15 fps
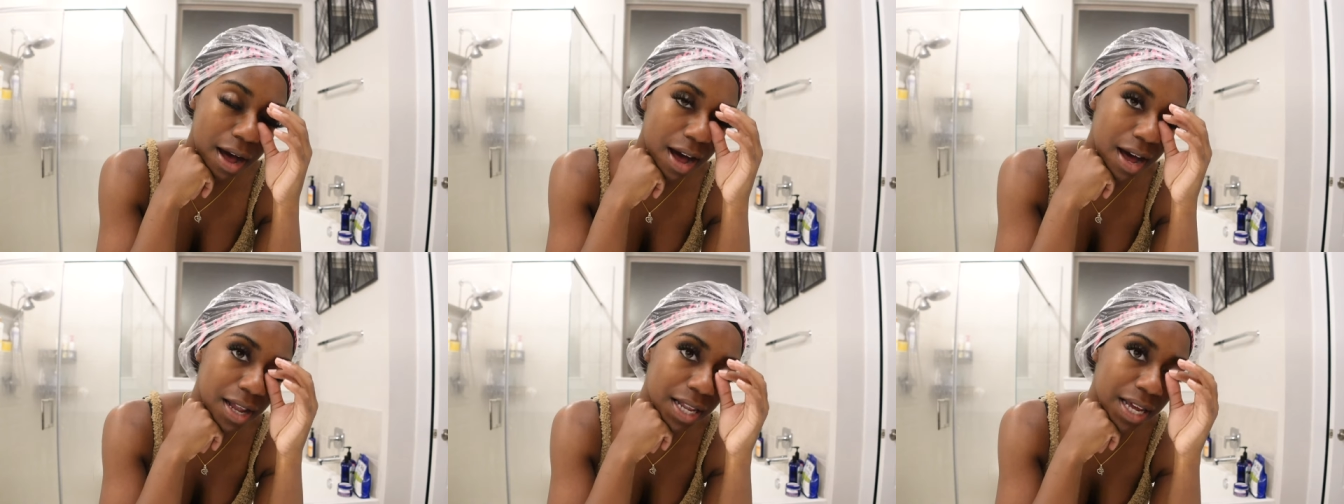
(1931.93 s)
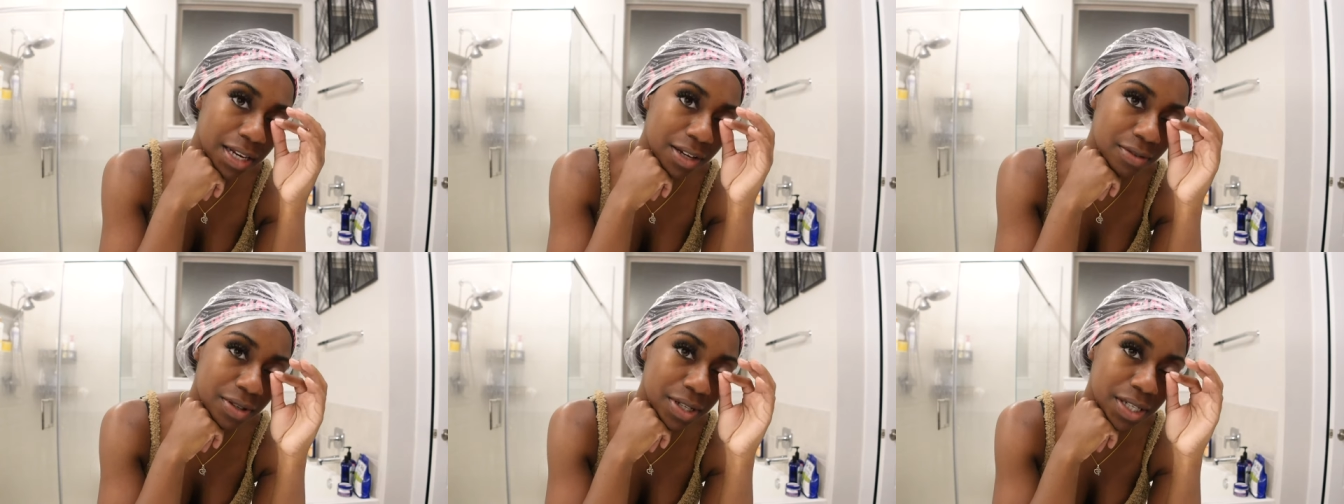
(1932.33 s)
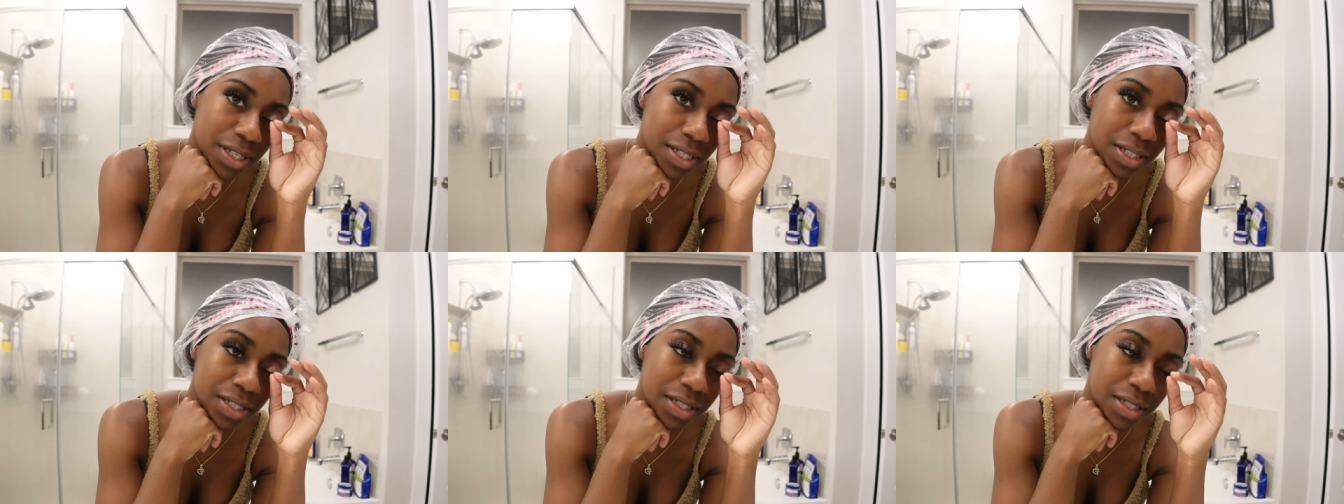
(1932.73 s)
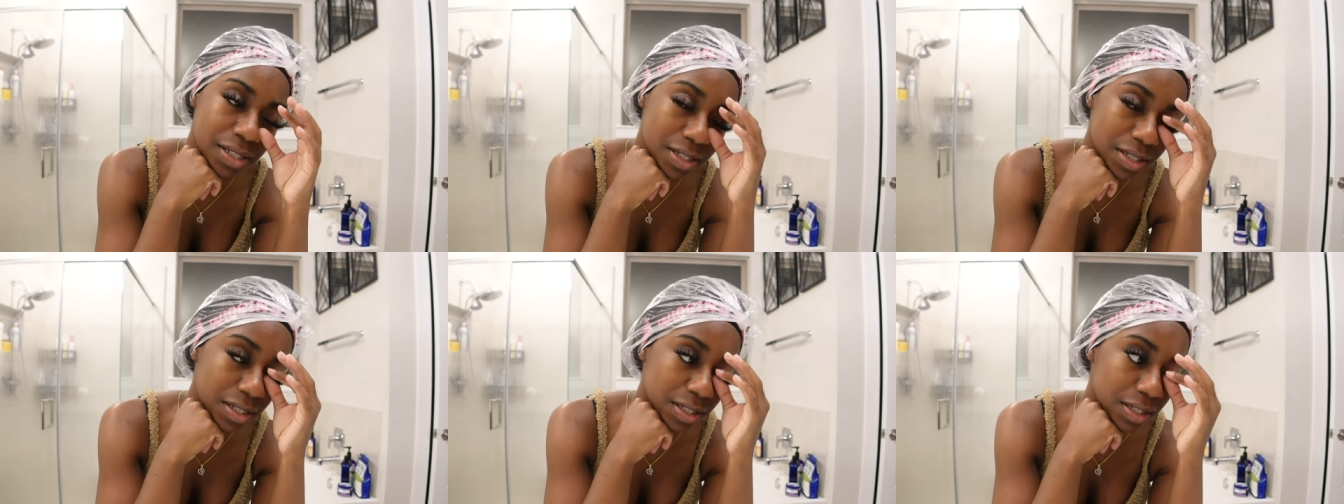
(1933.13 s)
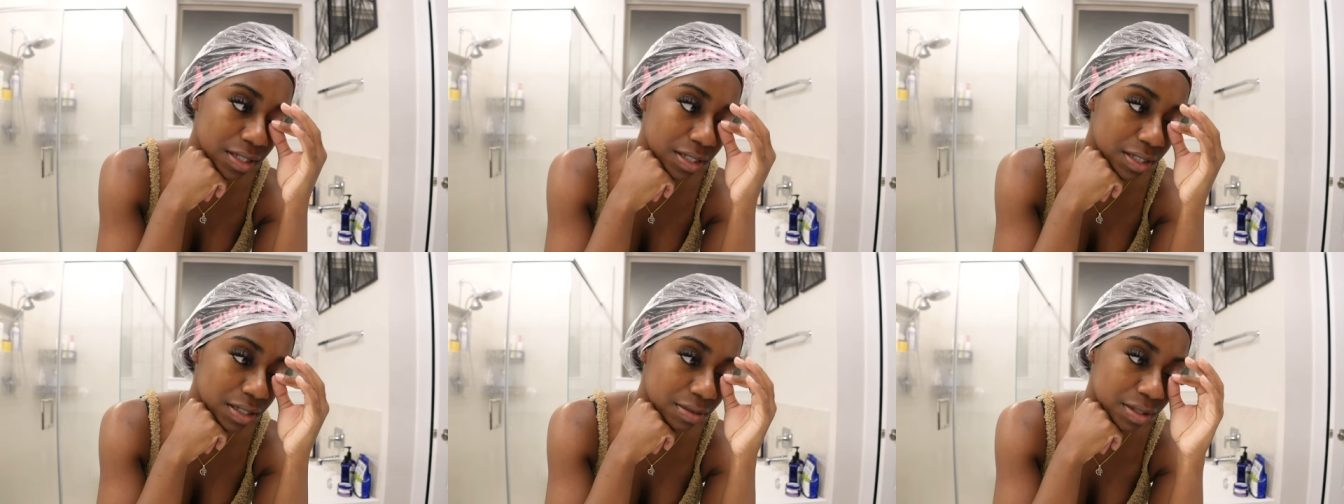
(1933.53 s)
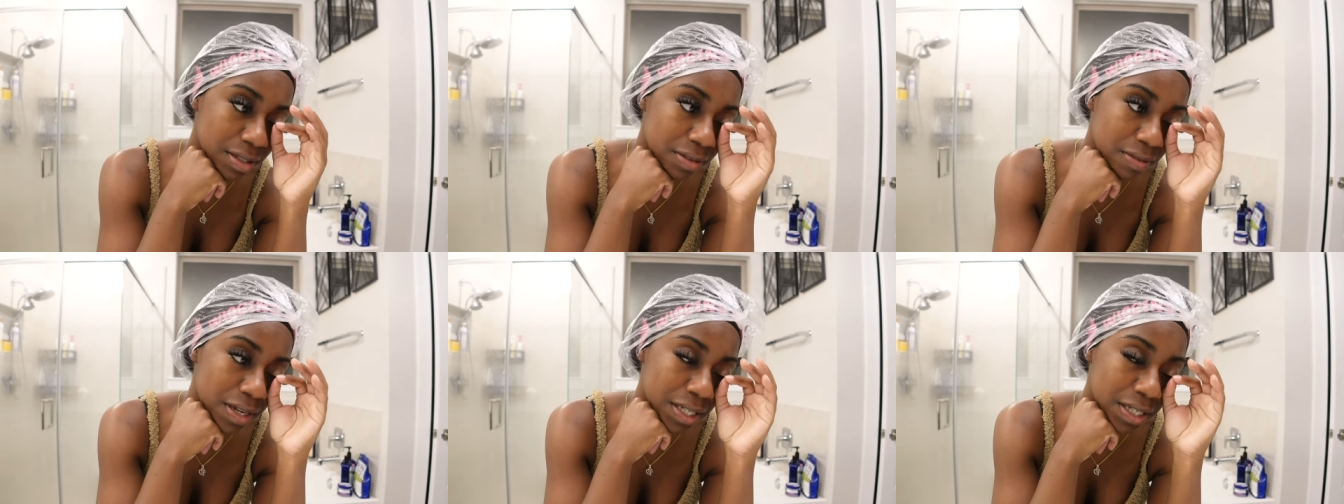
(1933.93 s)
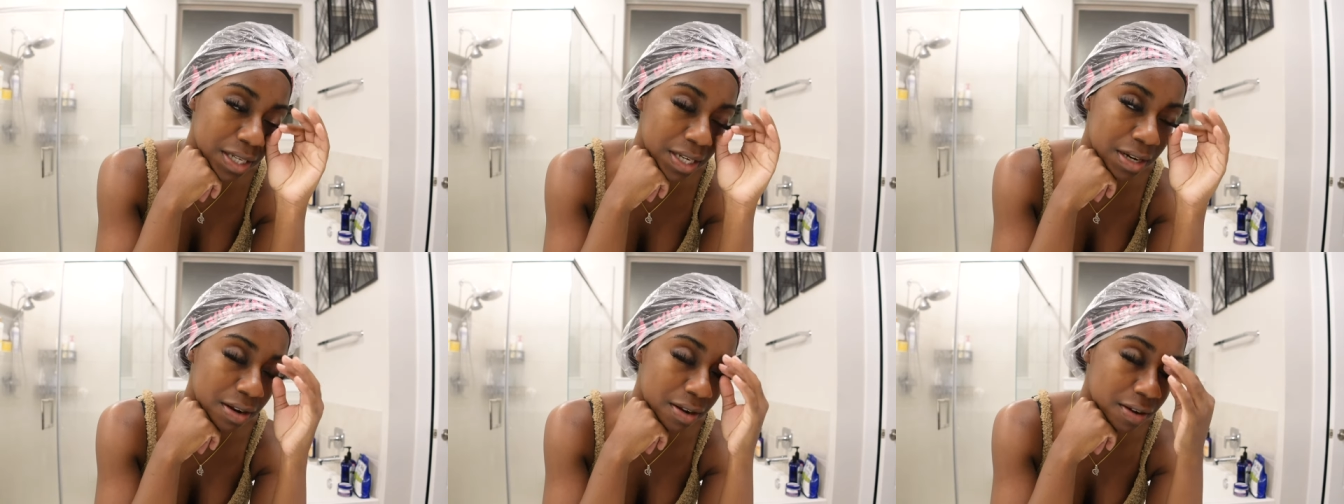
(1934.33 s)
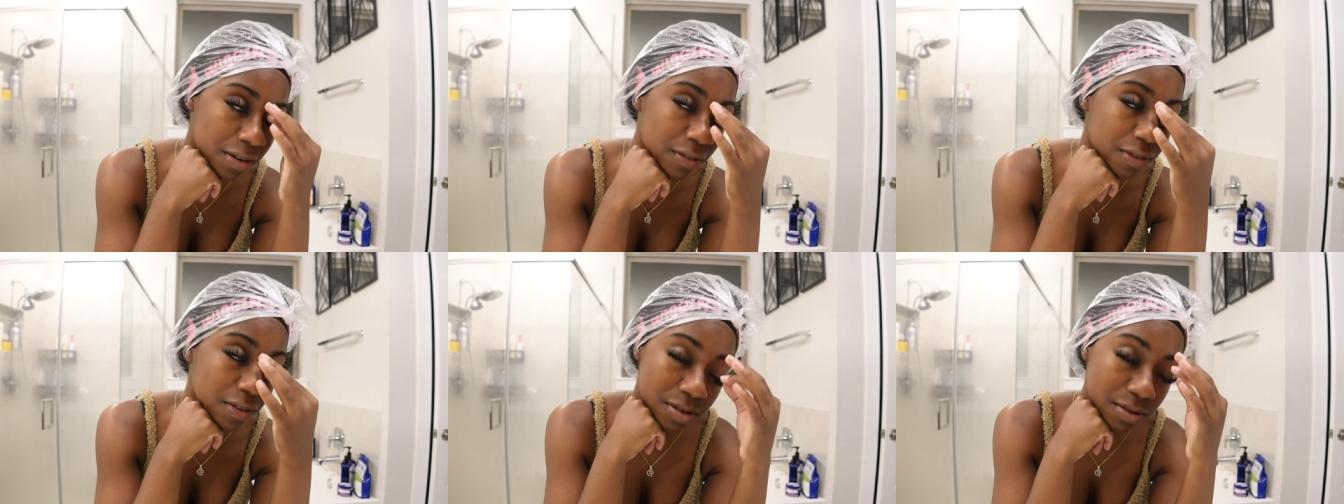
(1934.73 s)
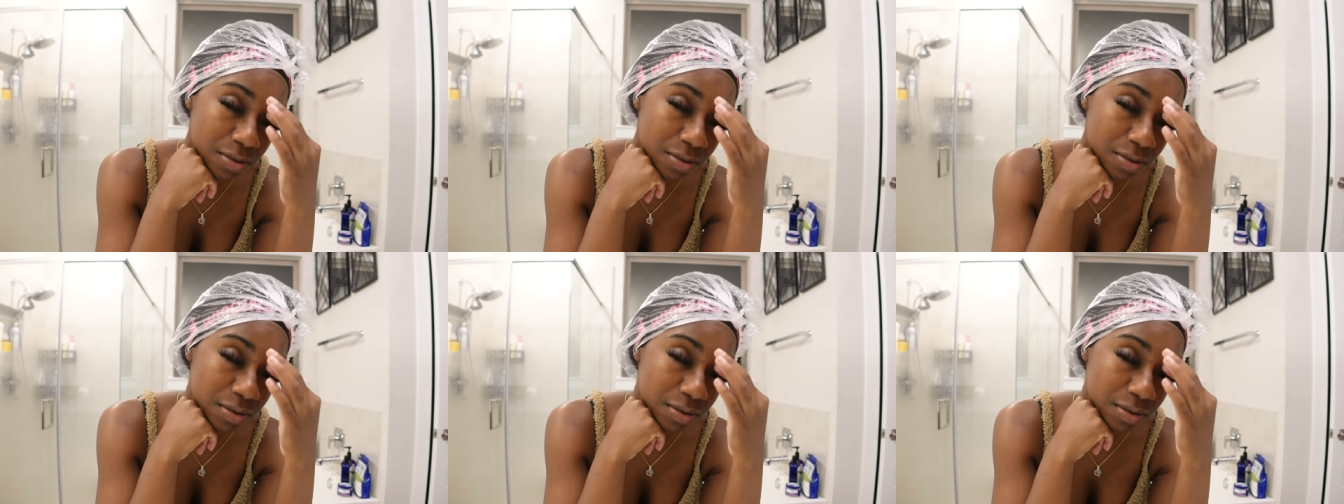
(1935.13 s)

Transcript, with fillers: All I do is, let's see if I can get it off.